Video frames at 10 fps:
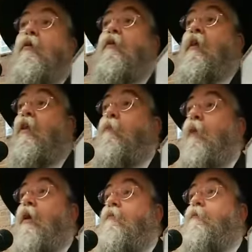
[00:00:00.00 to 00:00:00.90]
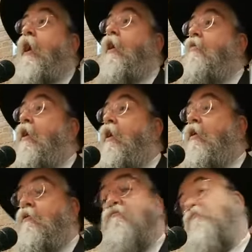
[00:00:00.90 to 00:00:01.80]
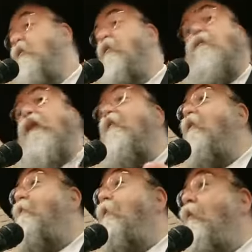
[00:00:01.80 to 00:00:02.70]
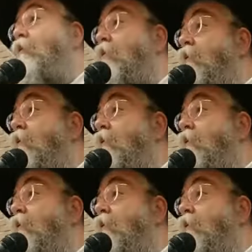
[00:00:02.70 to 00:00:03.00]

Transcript: We celebrate Pesach. It's pretty simple.